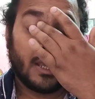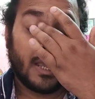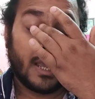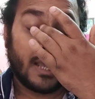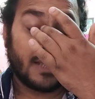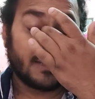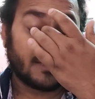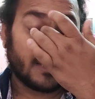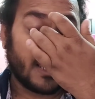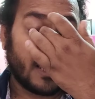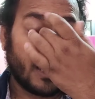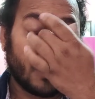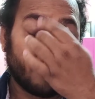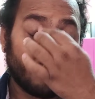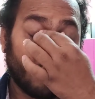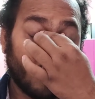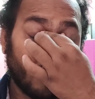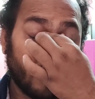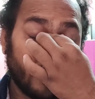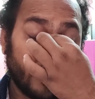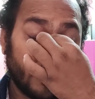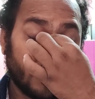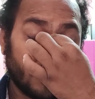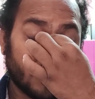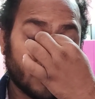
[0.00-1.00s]
As I have
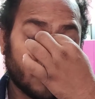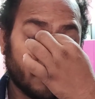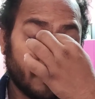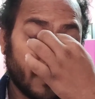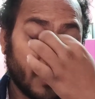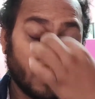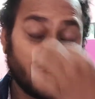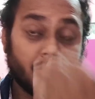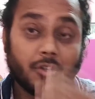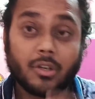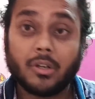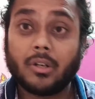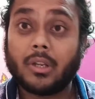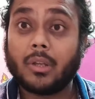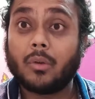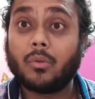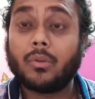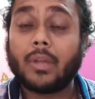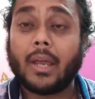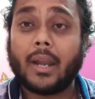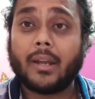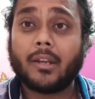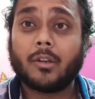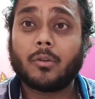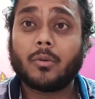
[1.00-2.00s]
already just mentioned you
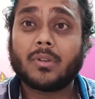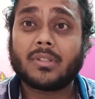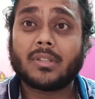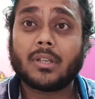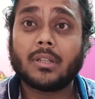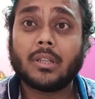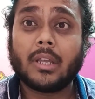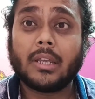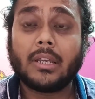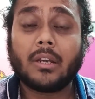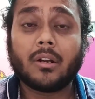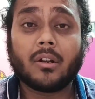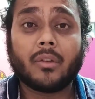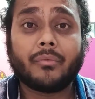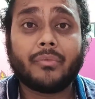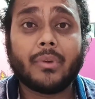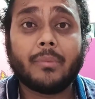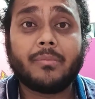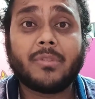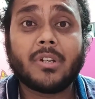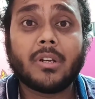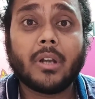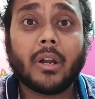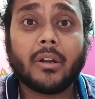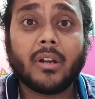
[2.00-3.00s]
that it was in the year of
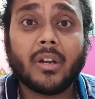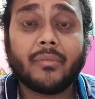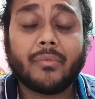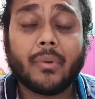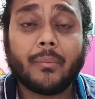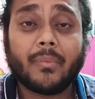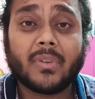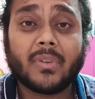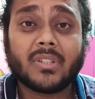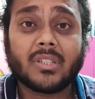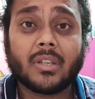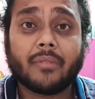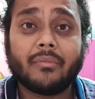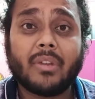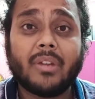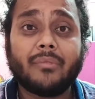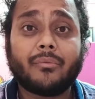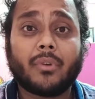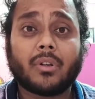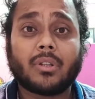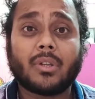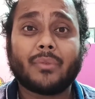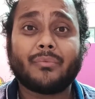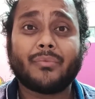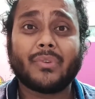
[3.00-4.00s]
1557, for
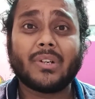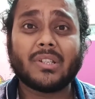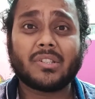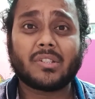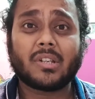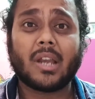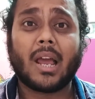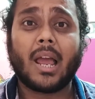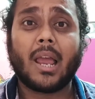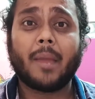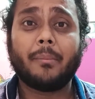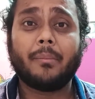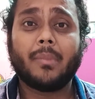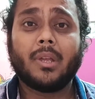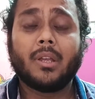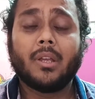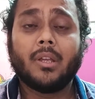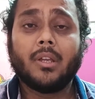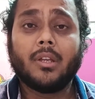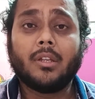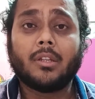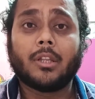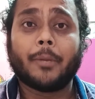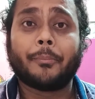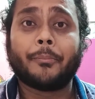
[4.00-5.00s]
the first time,
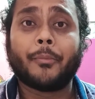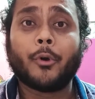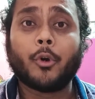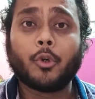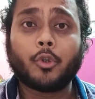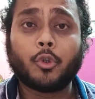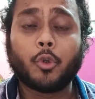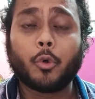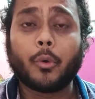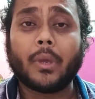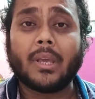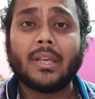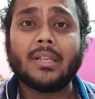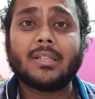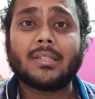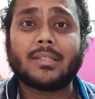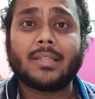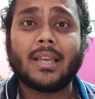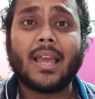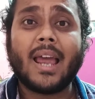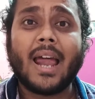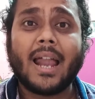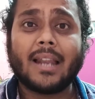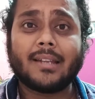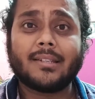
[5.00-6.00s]
the Portuguese, they
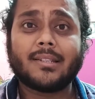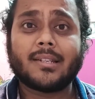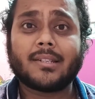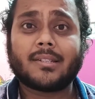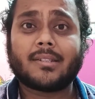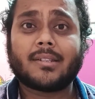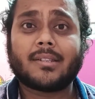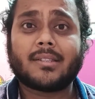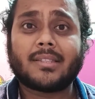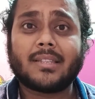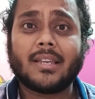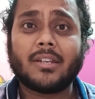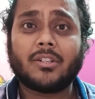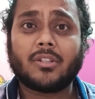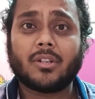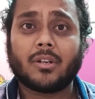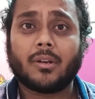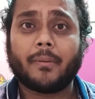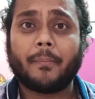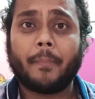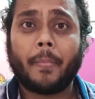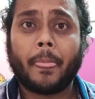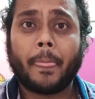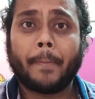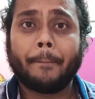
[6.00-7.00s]
had just set
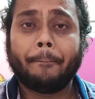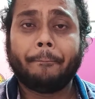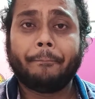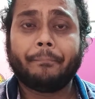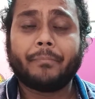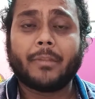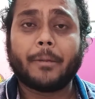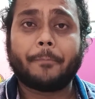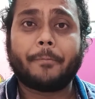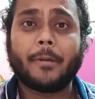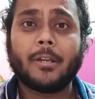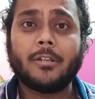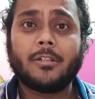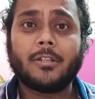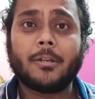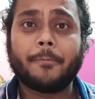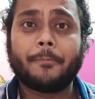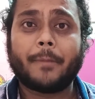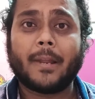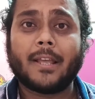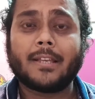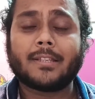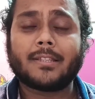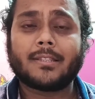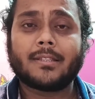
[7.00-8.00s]
up the printing
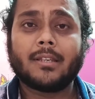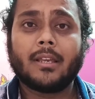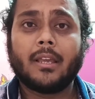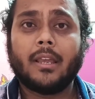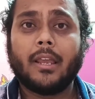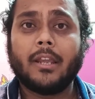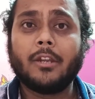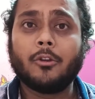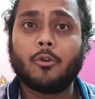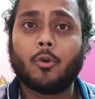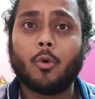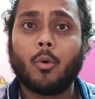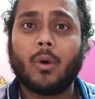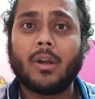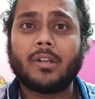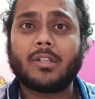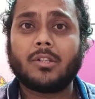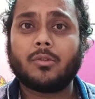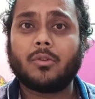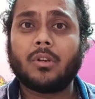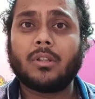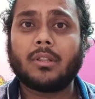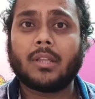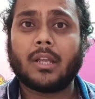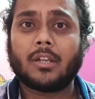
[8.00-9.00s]
press in Goa
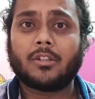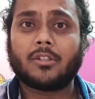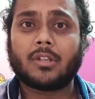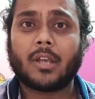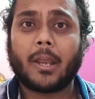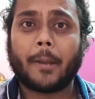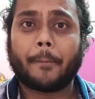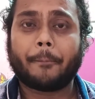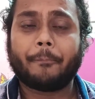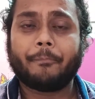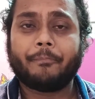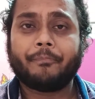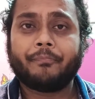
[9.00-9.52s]
during that time.